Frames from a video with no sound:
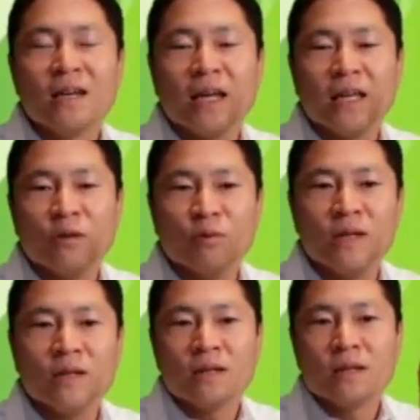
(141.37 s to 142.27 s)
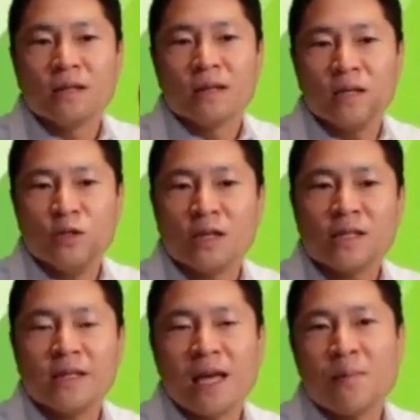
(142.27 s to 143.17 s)
And it would
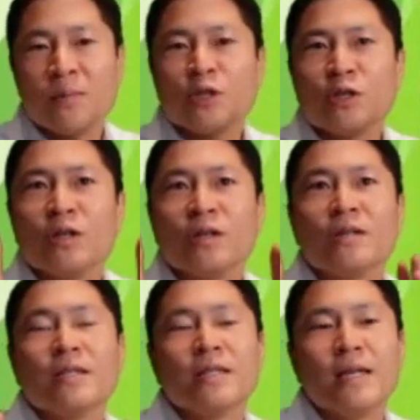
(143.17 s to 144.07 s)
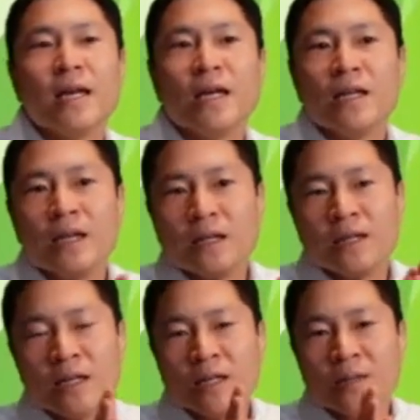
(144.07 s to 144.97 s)
adjust the aperture and
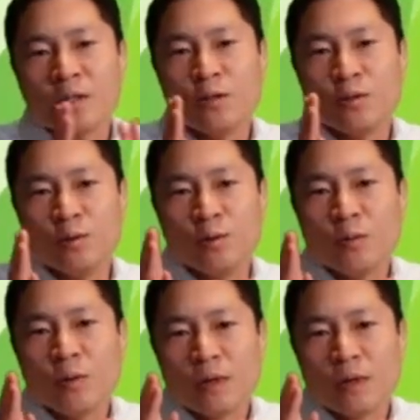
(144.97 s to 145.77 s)
to